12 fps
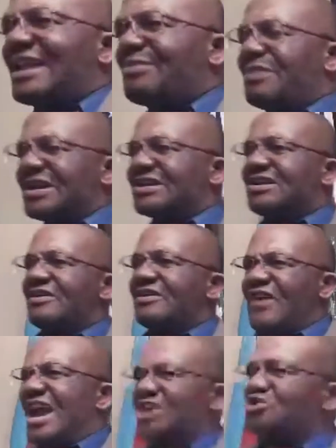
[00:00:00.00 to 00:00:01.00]
Republique for
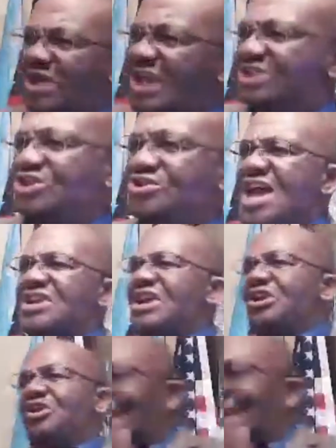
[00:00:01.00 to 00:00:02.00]
education. They
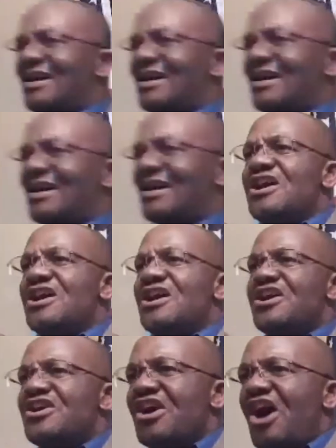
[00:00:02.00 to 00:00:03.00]
don't need La Republique
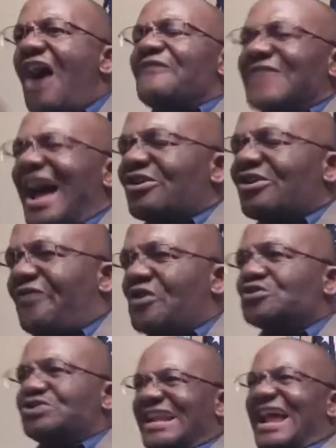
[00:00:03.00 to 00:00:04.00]
of the
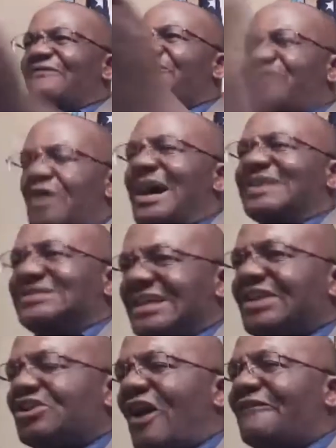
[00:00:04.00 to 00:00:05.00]
Anglophones that have formed an
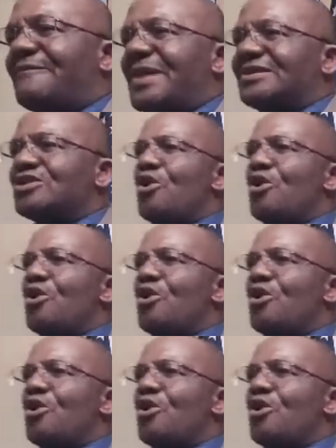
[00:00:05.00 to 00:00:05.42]
interim government.